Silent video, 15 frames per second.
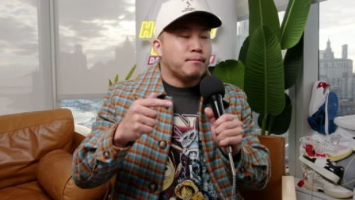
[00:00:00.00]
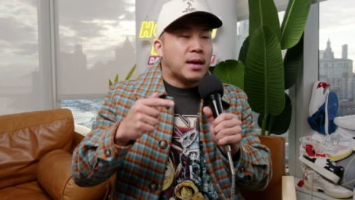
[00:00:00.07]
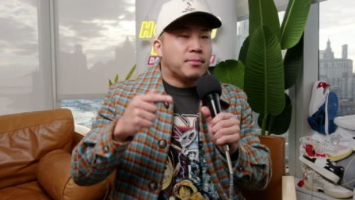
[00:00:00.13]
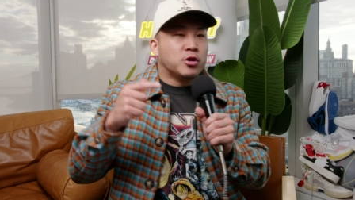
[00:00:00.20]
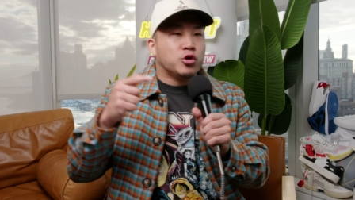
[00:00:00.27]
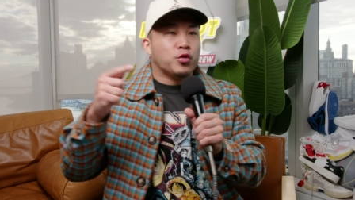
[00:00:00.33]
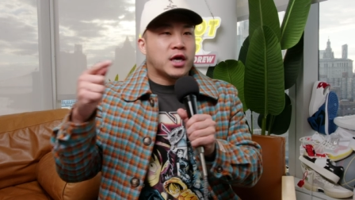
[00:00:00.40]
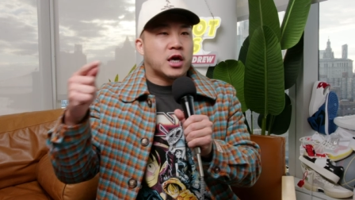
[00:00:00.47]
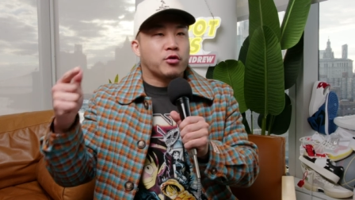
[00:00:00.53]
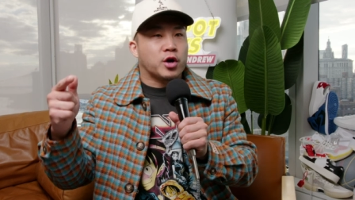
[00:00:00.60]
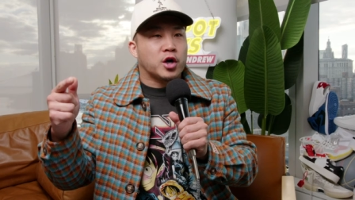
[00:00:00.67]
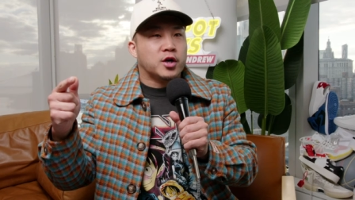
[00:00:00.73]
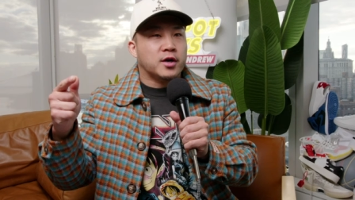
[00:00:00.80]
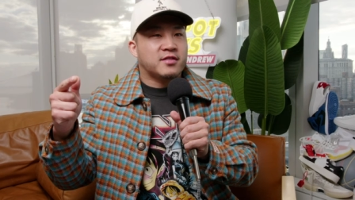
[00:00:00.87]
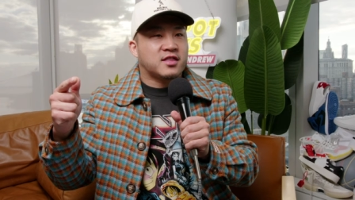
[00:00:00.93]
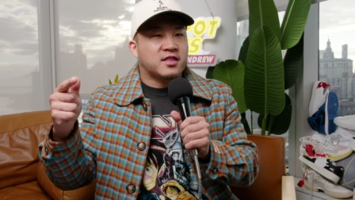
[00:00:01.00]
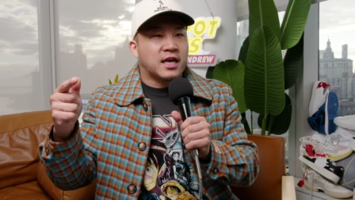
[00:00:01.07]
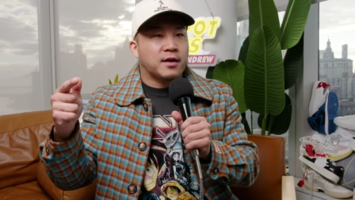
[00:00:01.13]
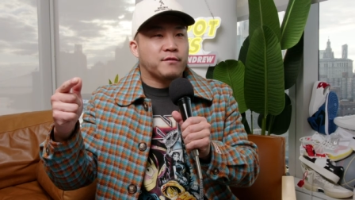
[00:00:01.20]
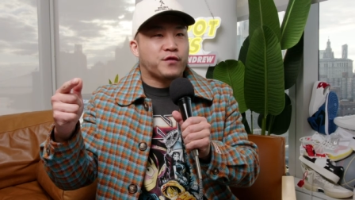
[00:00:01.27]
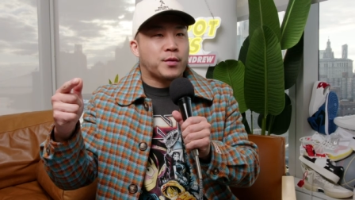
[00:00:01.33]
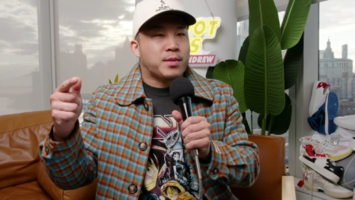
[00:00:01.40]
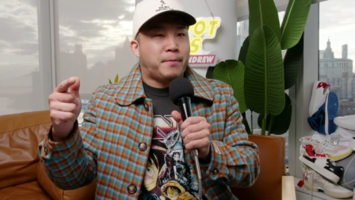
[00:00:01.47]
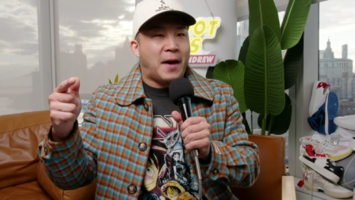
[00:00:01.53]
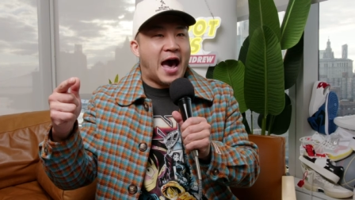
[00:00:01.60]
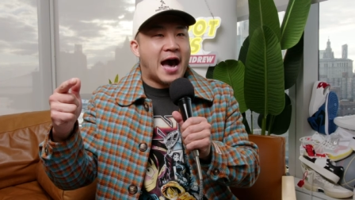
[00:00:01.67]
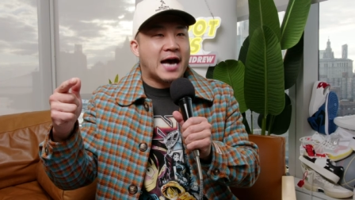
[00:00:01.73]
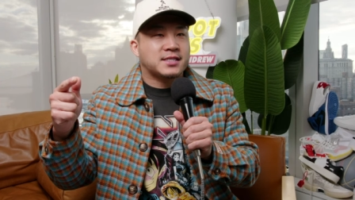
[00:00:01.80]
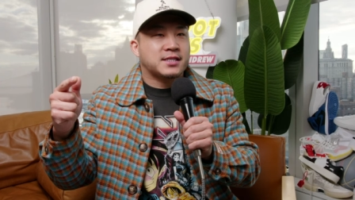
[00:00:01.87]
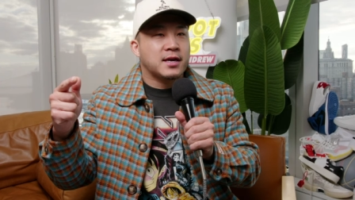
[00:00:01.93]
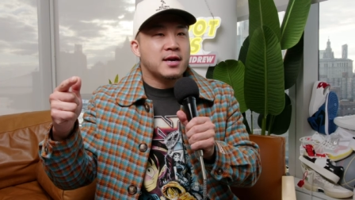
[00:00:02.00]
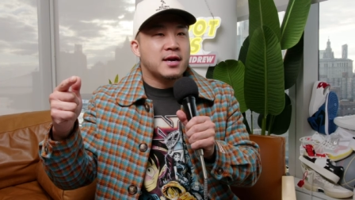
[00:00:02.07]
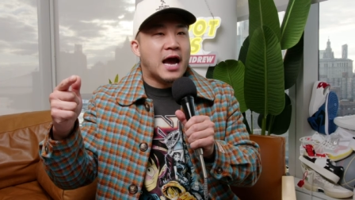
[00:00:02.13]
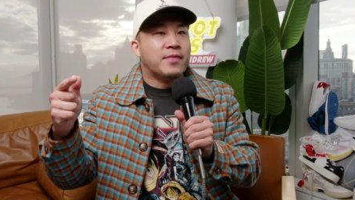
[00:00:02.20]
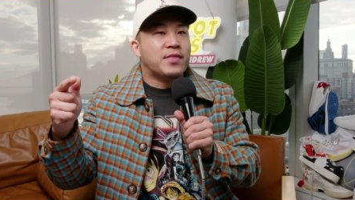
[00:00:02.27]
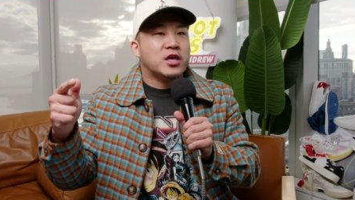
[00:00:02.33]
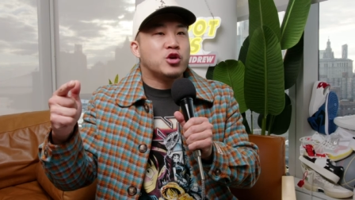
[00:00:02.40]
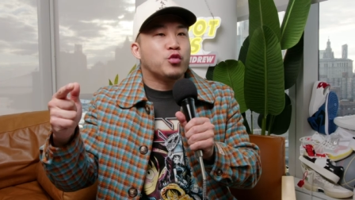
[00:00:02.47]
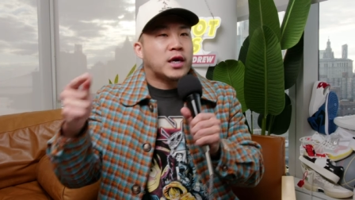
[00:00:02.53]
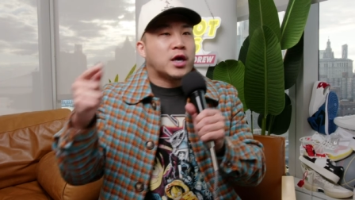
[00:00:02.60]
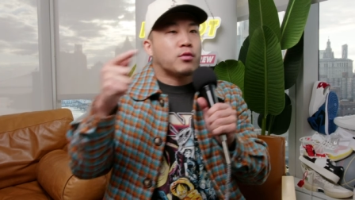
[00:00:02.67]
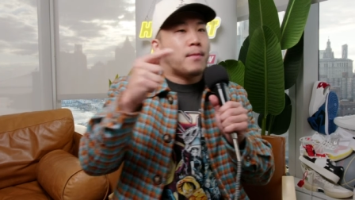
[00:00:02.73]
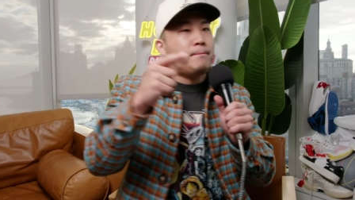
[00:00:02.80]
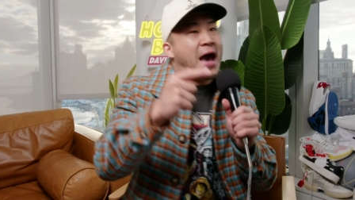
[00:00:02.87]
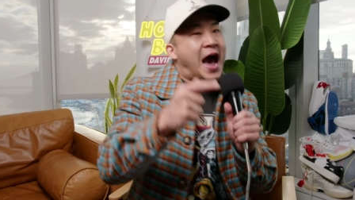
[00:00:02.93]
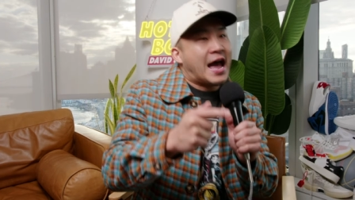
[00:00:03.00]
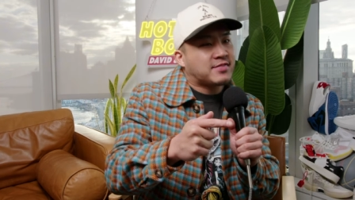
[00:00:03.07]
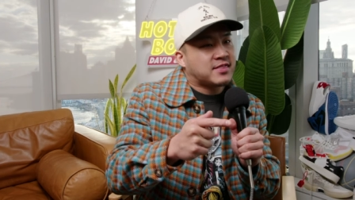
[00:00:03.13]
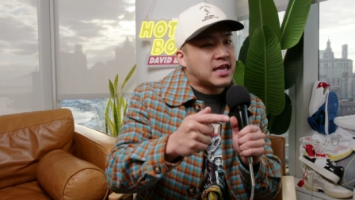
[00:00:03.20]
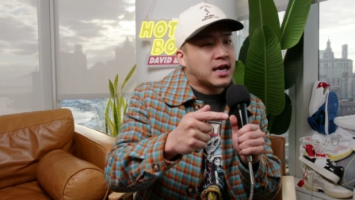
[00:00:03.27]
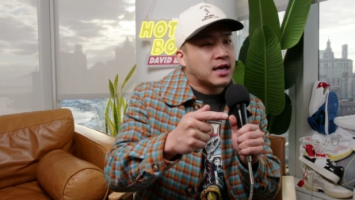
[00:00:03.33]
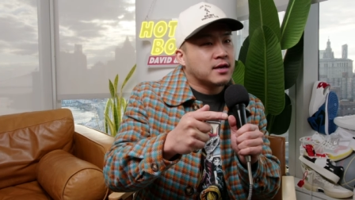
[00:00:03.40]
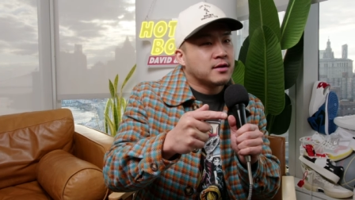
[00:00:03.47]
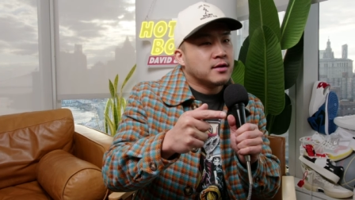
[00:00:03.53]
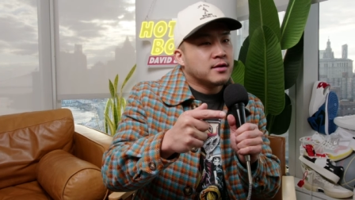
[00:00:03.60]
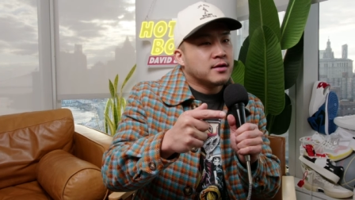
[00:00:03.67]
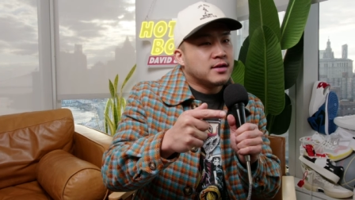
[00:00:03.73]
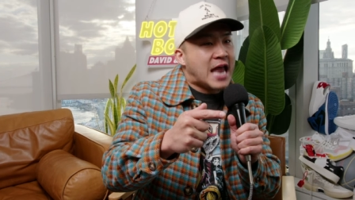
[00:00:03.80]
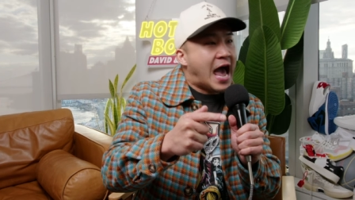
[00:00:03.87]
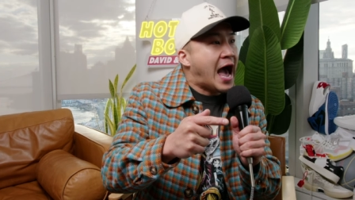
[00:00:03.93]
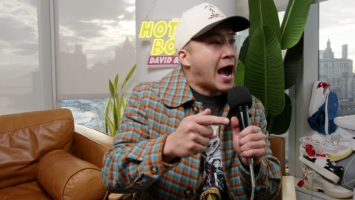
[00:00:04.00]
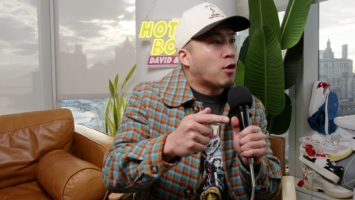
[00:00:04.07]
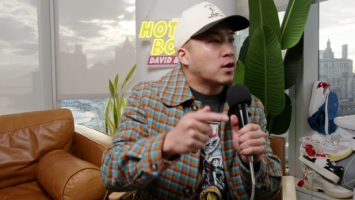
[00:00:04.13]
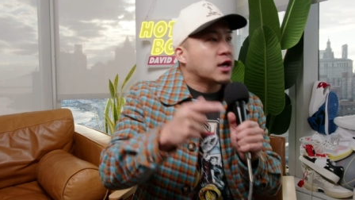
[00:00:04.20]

Maybe you hear a good thing from the past and then you hear a bad thing now